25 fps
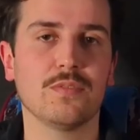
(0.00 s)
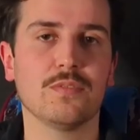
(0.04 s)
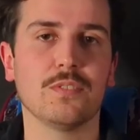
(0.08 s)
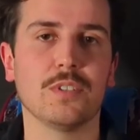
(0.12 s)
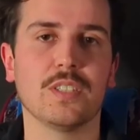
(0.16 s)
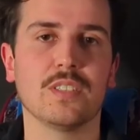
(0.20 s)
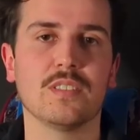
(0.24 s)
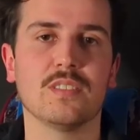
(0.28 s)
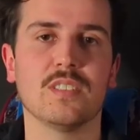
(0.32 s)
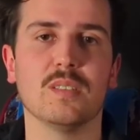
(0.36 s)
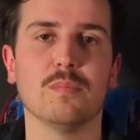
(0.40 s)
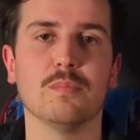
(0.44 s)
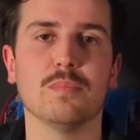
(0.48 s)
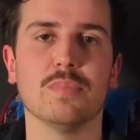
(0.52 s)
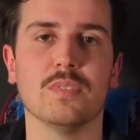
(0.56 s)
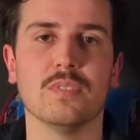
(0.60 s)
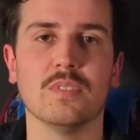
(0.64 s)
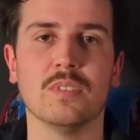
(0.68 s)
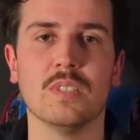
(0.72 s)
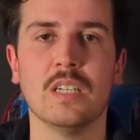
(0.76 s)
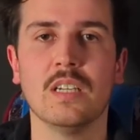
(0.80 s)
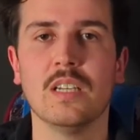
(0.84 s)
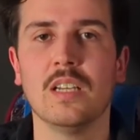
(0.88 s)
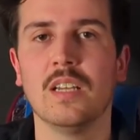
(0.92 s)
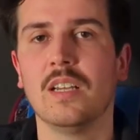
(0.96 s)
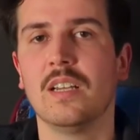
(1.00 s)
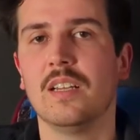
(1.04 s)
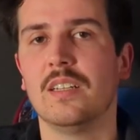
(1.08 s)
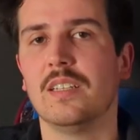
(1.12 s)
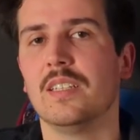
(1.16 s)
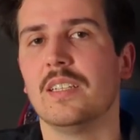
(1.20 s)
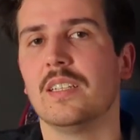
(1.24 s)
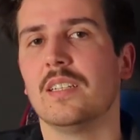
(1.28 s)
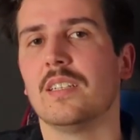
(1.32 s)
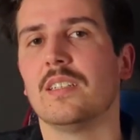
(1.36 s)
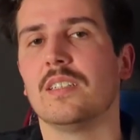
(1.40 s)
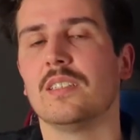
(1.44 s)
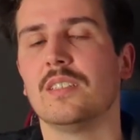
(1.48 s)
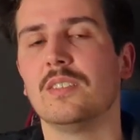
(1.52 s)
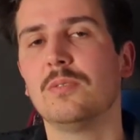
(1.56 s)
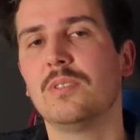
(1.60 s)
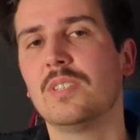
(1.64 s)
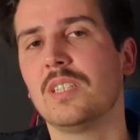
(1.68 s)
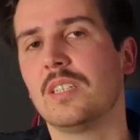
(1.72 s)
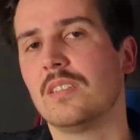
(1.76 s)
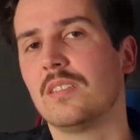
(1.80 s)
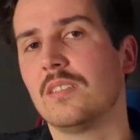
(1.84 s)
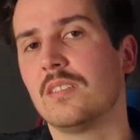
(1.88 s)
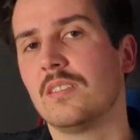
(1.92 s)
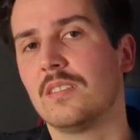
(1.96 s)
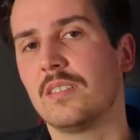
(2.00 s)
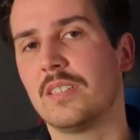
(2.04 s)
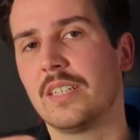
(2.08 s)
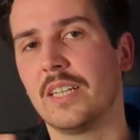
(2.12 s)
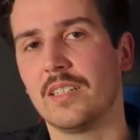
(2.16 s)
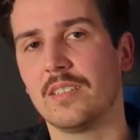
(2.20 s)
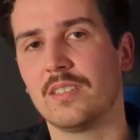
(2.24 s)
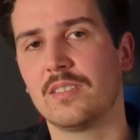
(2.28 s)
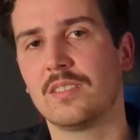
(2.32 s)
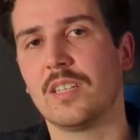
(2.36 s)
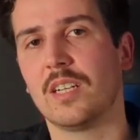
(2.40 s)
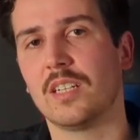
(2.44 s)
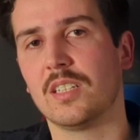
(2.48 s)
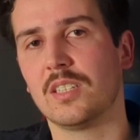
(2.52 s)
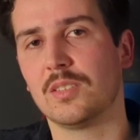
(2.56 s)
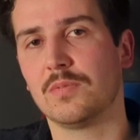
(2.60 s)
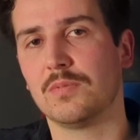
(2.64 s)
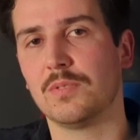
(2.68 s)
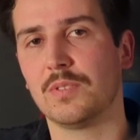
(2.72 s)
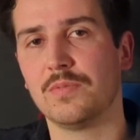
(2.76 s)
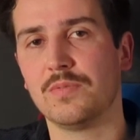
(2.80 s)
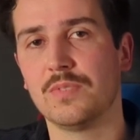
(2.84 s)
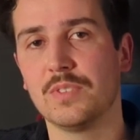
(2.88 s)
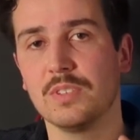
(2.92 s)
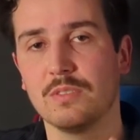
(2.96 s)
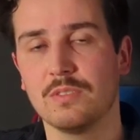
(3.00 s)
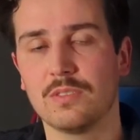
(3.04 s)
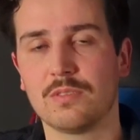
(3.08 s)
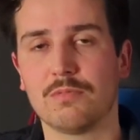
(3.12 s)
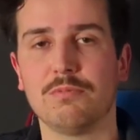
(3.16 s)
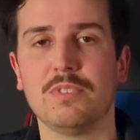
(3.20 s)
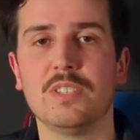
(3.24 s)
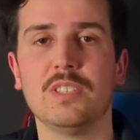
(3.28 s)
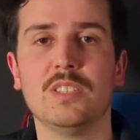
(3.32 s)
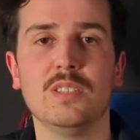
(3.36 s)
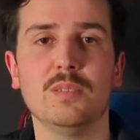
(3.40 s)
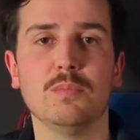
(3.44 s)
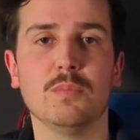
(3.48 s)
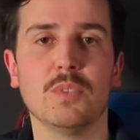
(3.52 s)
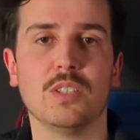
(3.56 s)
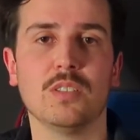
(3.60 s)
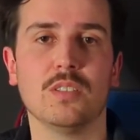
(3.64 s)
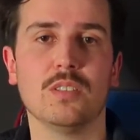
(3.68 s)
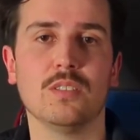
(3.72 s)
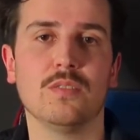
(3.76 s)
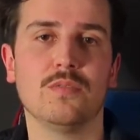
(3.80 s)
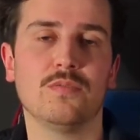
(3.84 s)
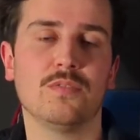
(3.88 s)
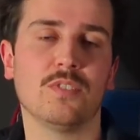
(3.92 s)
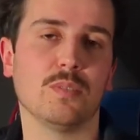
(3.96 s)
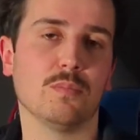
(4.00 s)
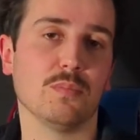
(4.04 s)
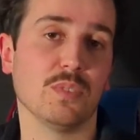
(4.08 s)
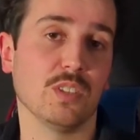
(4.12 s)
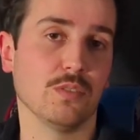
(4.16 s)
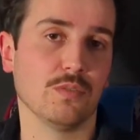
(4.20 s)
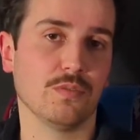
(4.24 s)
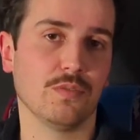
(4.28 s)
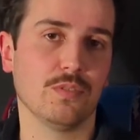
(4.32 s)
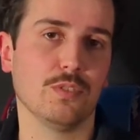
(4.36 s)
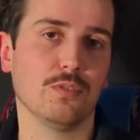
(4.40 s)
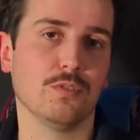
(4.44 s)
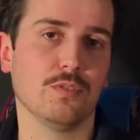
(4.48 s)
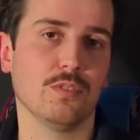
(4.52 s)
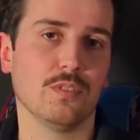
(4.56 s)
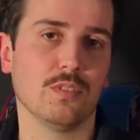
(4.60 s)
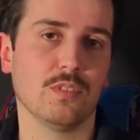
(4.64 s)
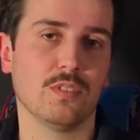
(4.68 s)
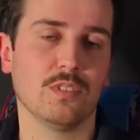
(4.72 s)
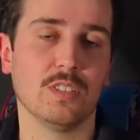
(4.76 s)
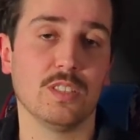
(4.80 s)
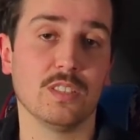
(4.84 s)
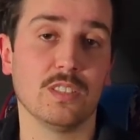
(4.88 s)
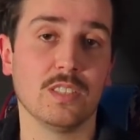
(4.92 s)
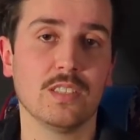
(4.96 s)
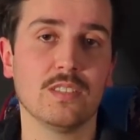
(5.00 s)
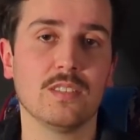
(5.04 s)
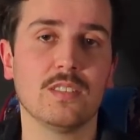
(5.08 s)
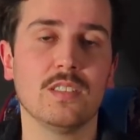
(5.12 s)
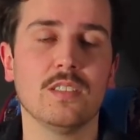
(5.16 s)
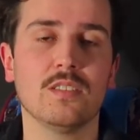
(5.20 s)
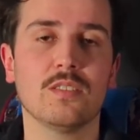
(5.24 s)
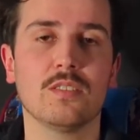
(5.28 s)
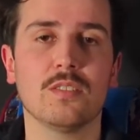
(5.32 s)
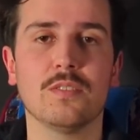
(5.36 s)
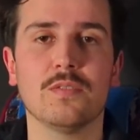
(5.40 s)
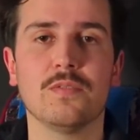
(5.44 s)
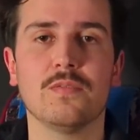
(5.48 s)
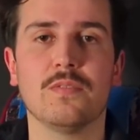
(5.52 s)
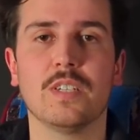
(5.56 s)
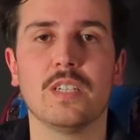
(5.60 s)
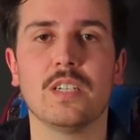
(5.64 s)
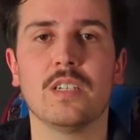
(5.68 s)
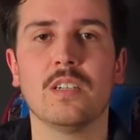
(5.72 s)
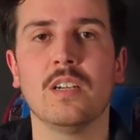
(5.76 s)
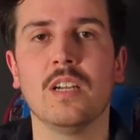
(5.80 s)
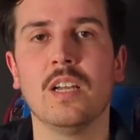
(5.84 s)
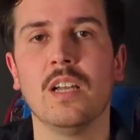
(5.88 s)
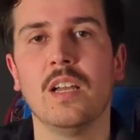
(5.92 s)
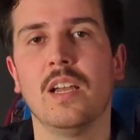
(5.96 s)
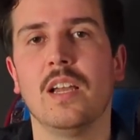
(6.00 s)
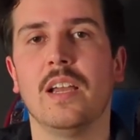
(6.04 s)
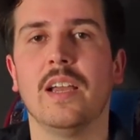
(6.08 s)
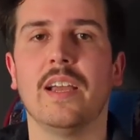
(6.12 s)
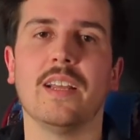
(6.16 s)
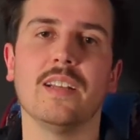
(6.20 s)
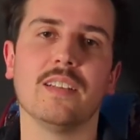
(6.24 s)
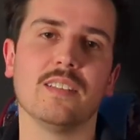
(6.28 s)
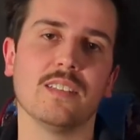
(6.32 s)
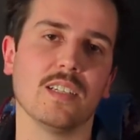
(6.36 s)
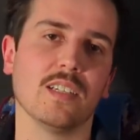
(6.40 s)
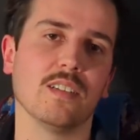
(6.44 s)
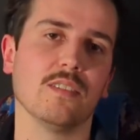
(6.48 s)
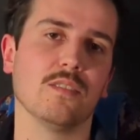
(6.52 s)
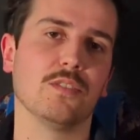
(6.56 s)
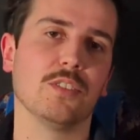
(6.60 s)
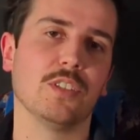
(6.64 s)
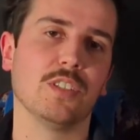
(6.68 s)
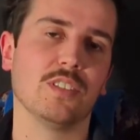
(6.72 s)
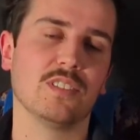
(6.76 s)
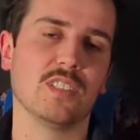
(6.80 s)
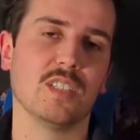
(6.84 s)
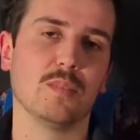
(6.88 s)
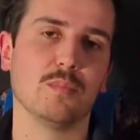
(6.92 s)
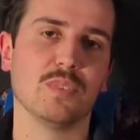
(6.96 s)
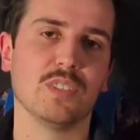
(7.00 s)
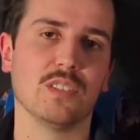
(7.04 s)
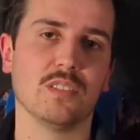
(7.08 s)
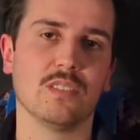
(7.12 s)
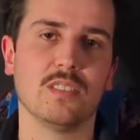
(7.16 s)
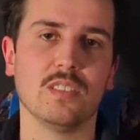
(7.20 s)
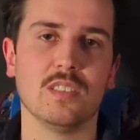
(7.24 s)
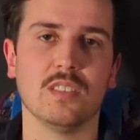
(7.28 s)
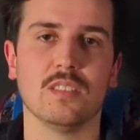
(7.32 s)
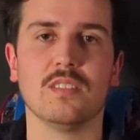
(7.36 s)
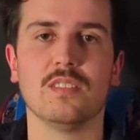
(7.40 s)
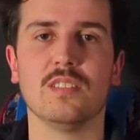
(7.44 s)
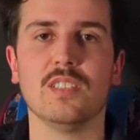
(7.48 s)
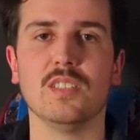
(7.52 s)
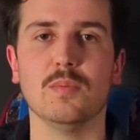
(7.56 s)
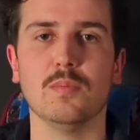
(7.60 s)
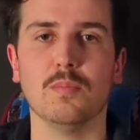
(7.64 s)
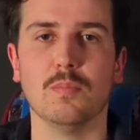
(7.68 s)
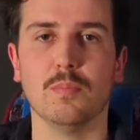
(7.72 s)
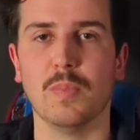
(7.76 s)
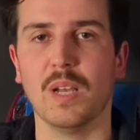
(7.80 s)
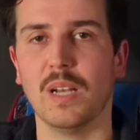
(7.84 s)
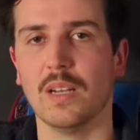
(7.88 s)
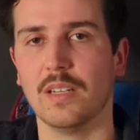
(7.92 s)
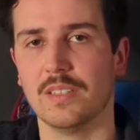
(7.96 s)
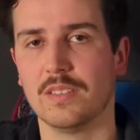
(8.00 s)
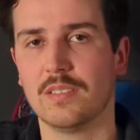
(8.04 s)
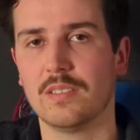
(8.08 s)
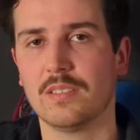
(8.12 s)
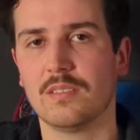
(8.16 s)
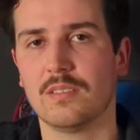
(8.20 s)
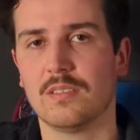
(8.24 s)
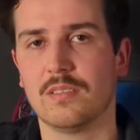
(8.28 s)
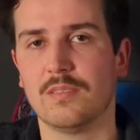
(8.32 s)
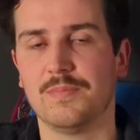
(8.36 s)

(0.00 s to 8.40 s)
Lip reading: for example, you can get started with your 3D model from your Fusion C60 software and then, for example, CNC mill it.